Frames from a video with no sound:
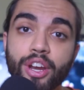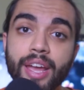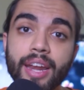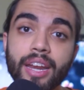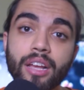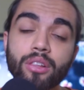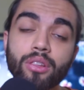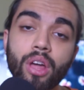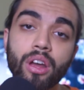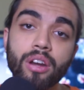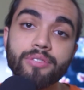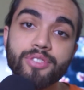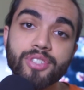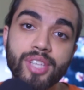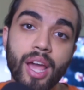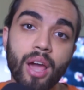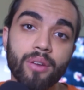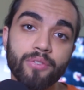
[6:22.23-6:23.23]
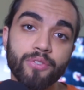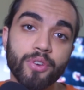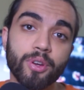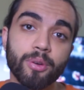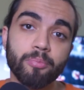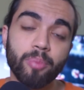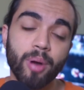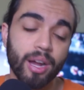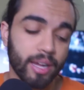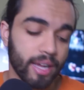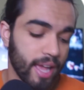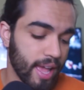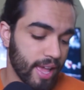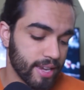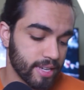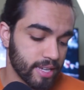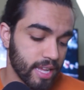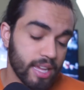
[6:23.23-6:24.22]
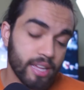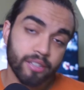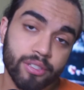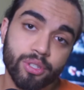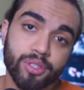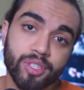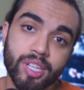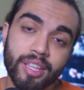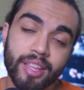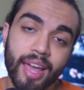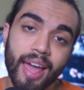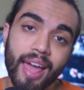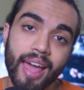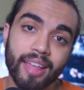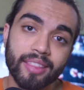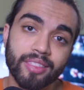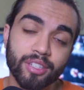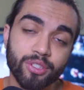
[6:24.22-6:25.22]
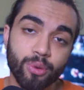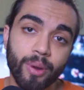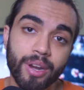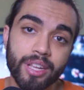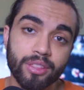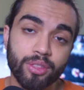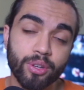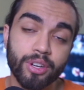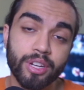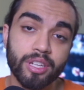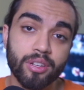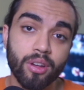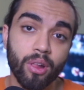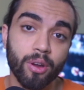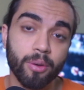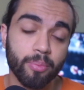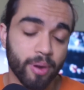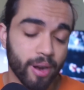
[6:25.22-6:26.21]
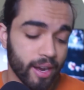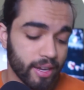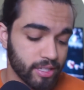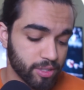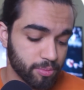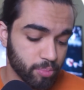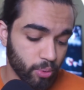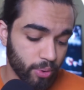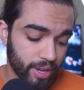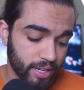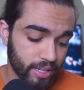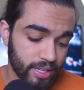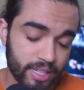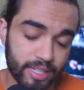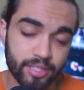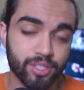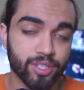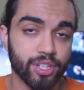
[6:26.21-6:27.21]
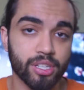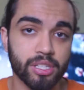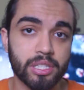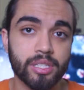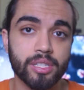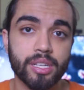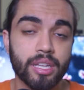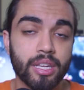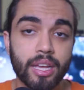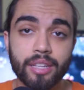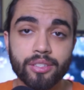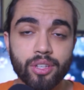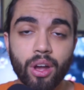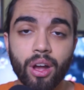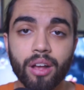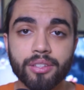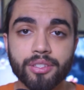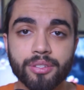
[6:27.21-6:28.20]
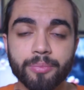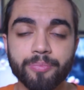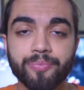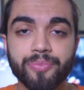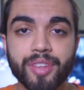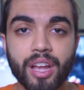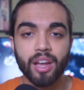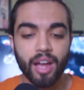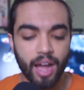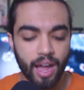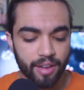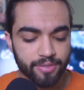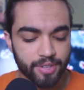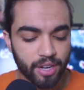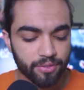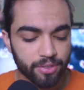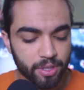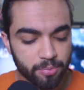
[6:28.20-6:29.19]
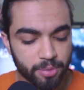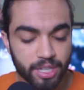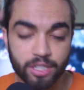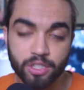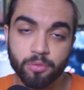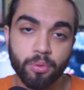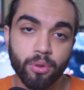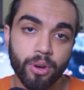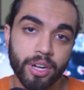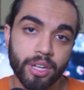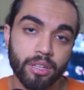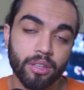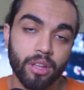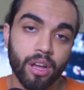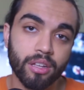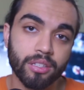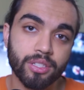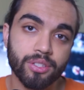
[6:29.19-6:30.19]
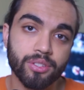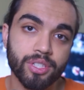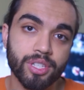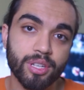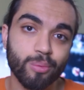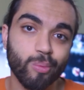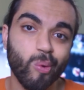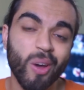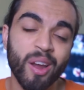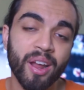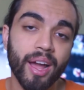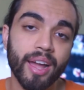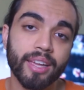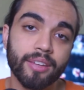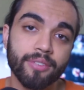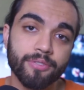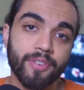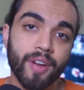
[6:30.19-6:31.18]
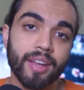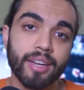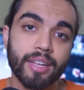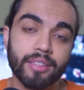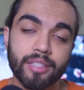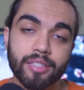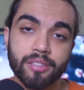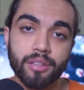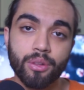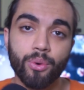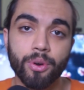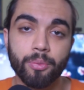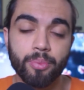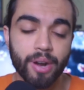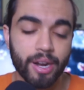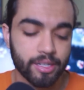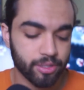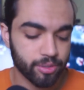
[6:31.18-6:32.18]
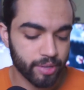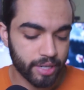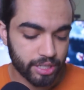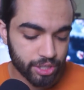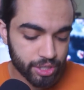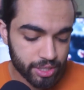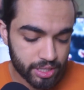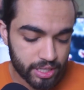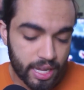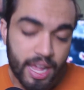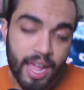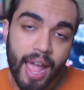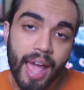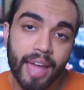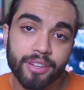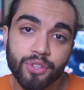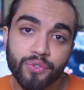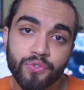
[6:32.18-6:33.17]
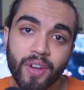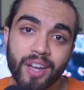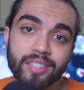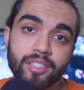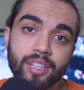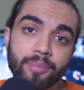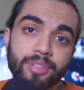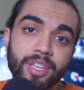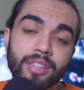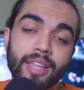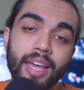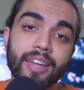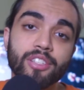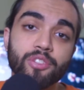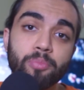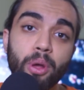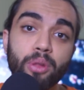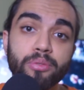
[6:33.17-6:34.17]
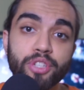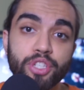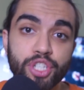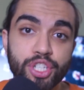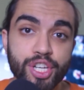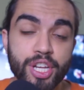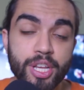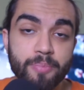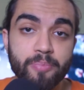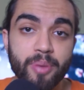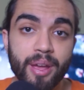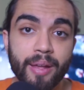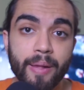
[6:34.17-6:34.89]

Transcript: getting a lot of sound for your buck, and to see that at the $20, $30 price point, it's awesome. I've definitely been exploring a lot to see what I can find at these lower price ranges and to find something that is both cheap